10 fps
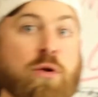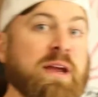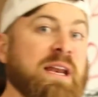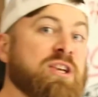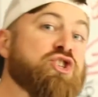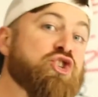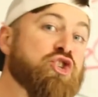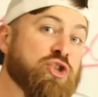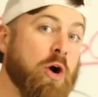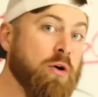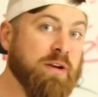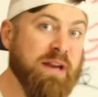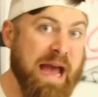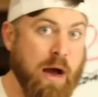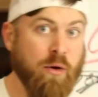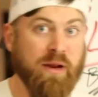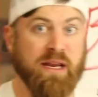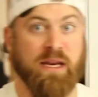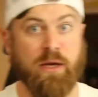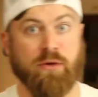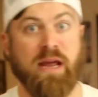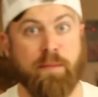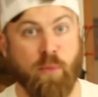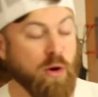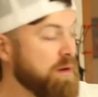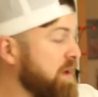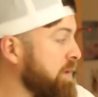getting started out in internet marketing,